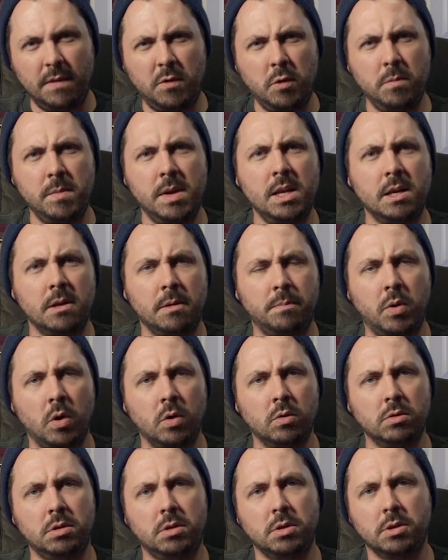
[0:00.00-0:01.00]
If you mean a
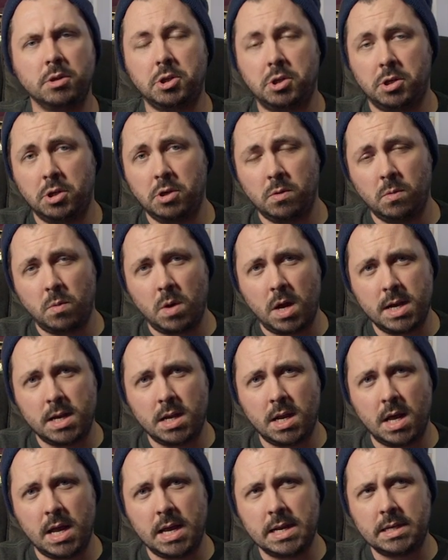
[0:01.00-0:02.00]
poster, sure, why
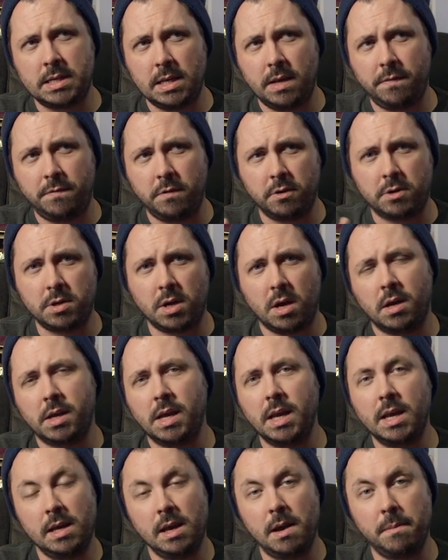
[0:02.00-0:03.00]
not? If you're
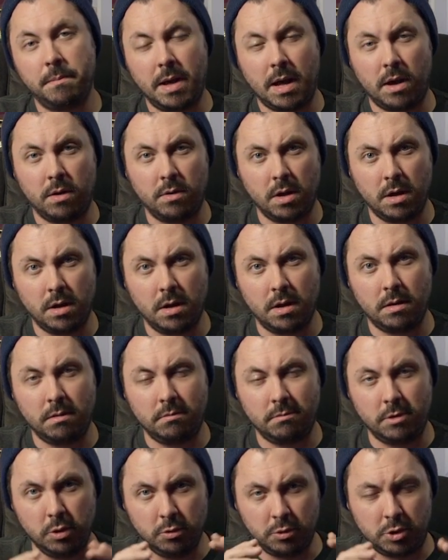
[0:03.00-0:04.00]
talking about
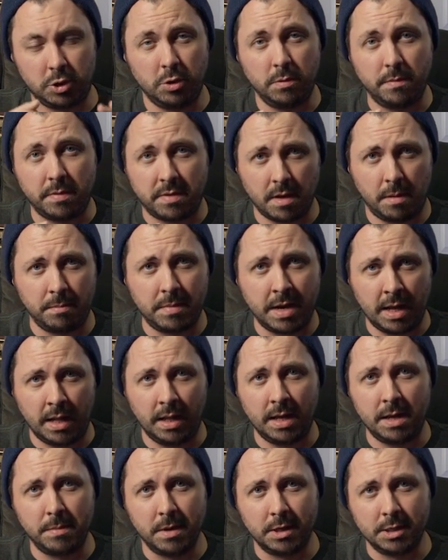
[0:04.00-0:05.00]
a YouTube
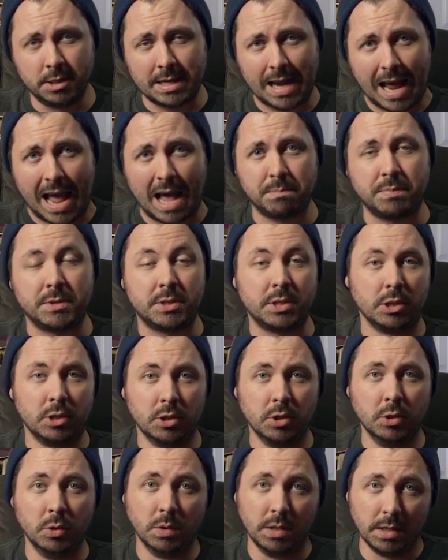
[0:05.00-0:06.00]
thumbnail image,
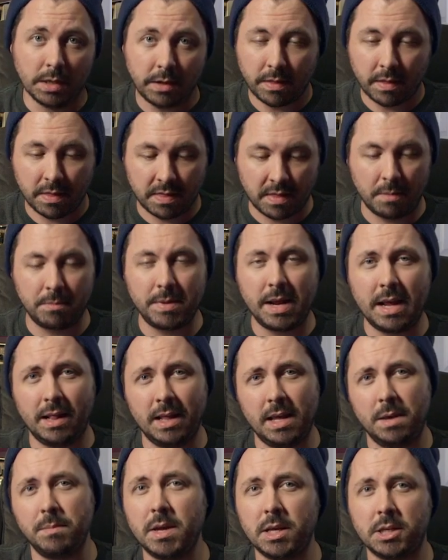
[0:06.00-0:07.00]
absolutely. The thumbnail
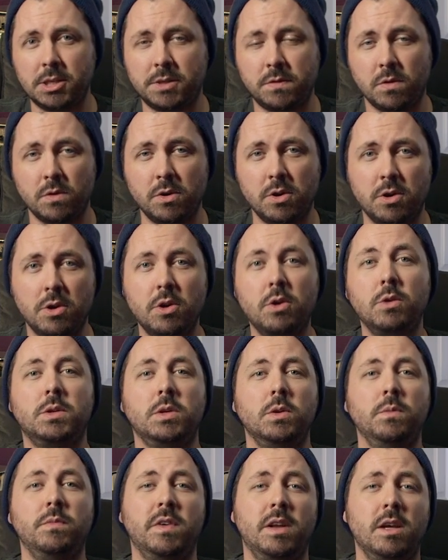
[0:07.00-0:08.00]
image for your
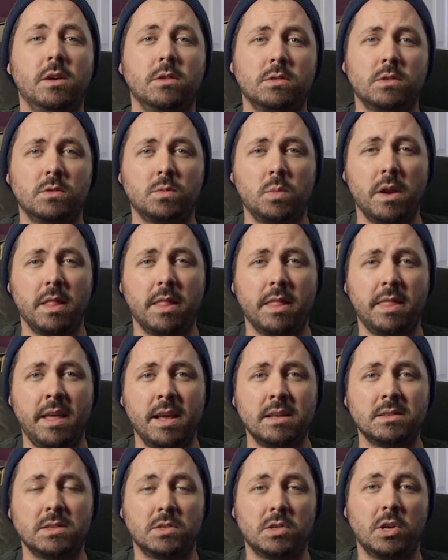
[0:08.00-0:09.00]
YouTube videos is one of the
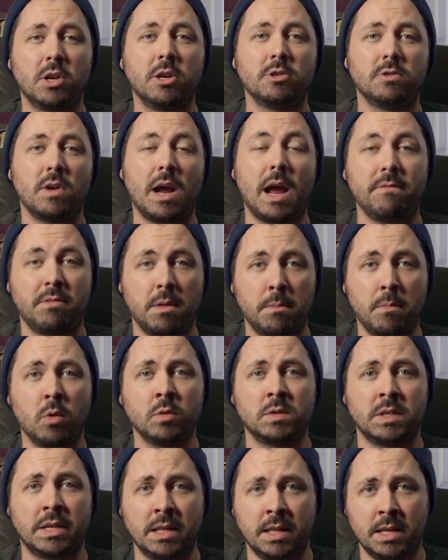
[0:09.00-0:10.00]
things that's gonna drive the
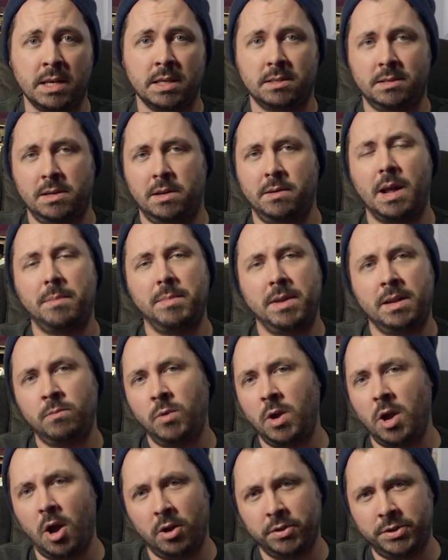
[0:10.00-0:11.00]
most clicks. You know, I mean,
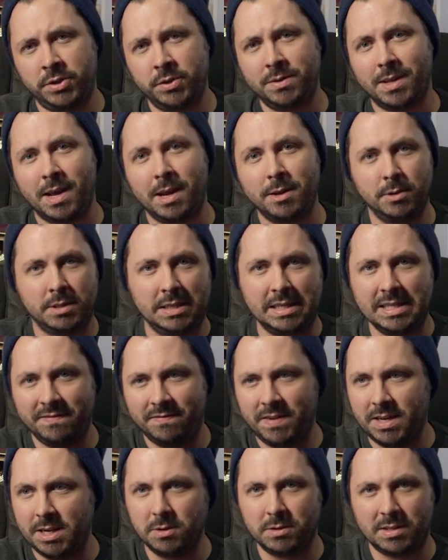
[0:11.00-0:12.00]
we all do that. You see the
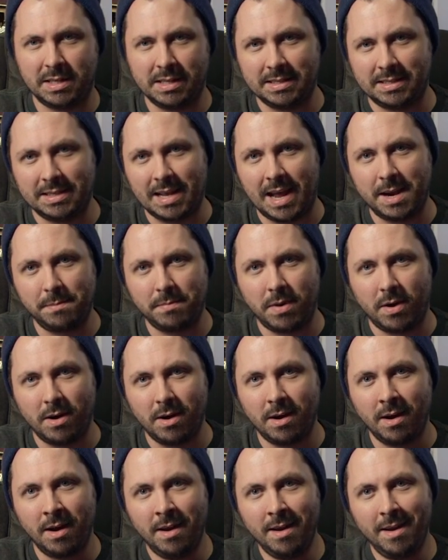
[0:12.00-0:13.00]
videos in the
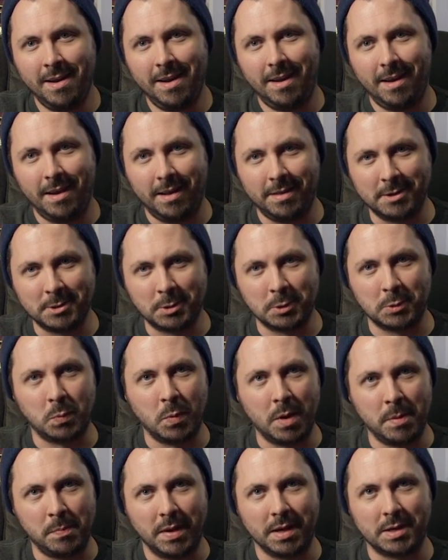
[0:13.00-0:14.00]
sidebar, and there's just
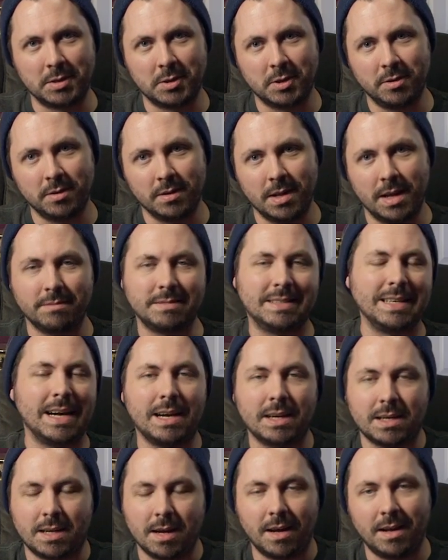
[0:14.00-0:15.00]
one picture, and you're like, oh,
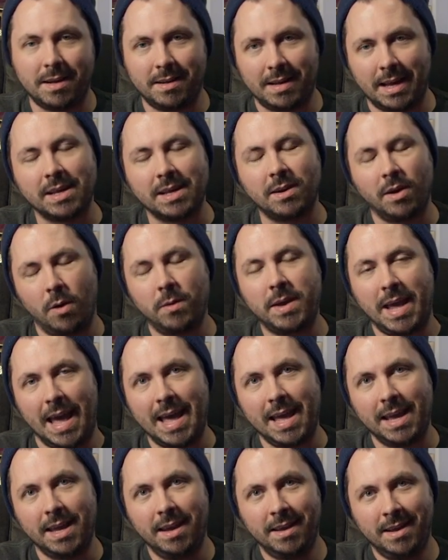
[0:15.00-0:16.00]
God,
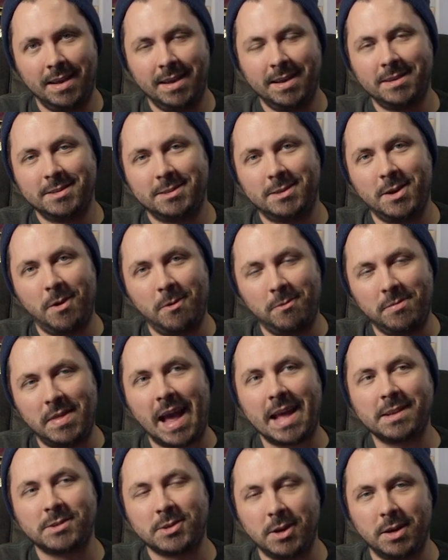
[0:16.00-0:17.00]
okay. So
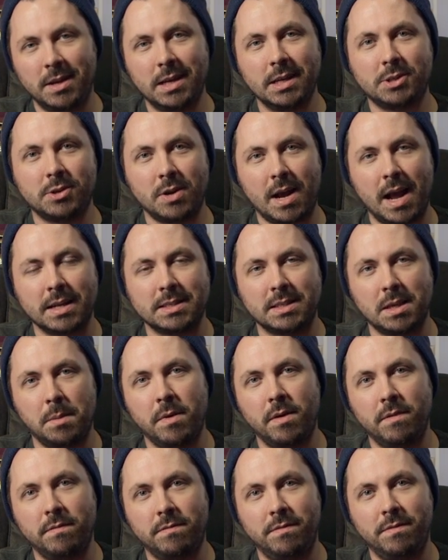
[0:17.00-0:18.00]
that's gonna attract some
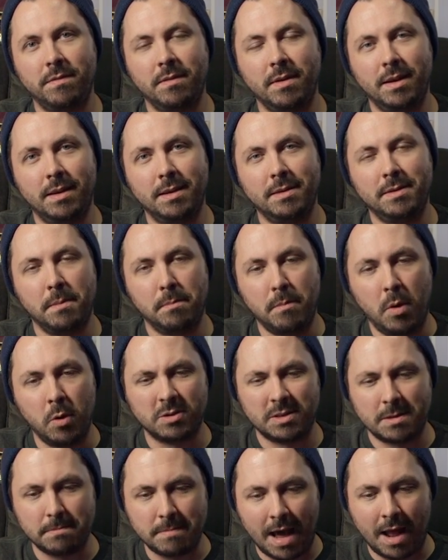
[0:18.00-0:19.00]
of the
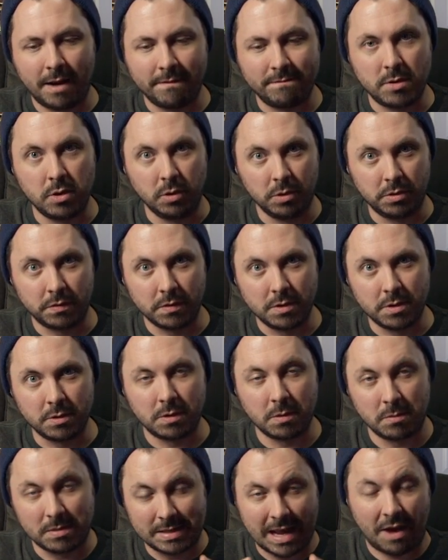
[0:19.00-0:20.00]
most amount of views for you.
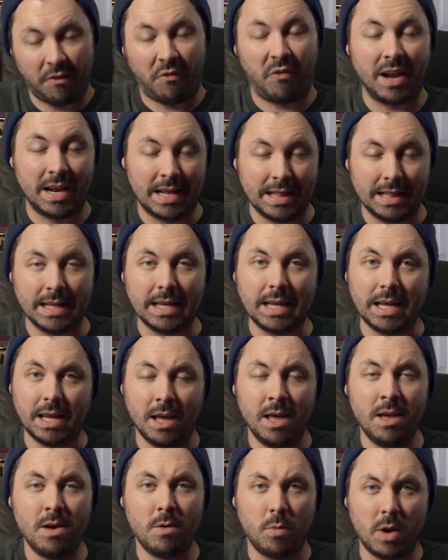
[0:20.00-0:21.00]
So definitely,
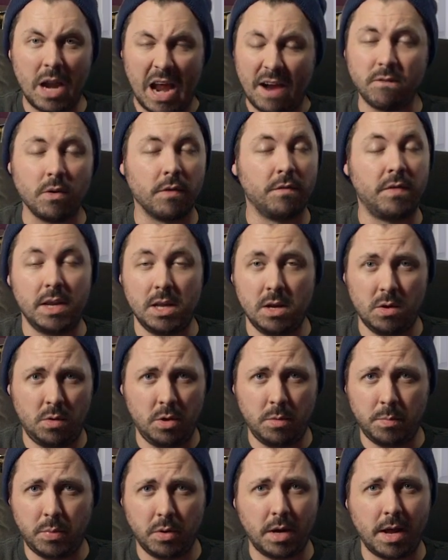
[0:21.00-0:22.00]
whatever video
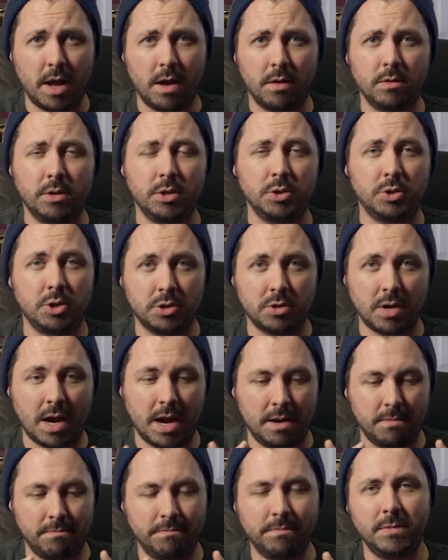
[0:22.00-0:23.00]
you put out, you should
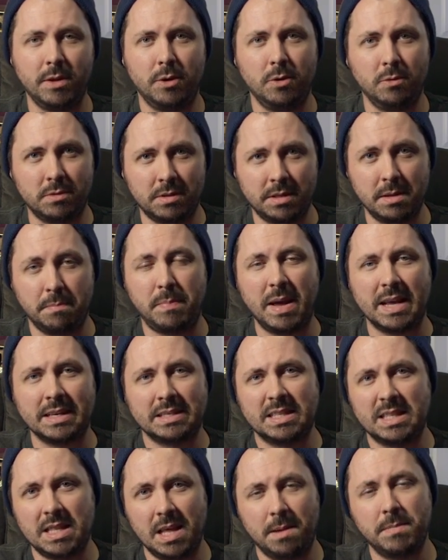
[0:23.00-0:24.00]
try to use the
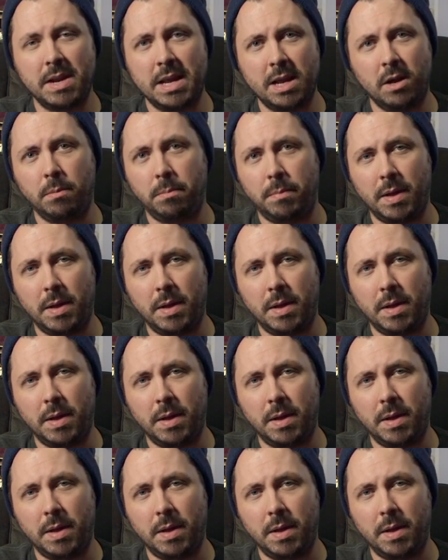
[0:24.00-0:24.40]
best thumbnail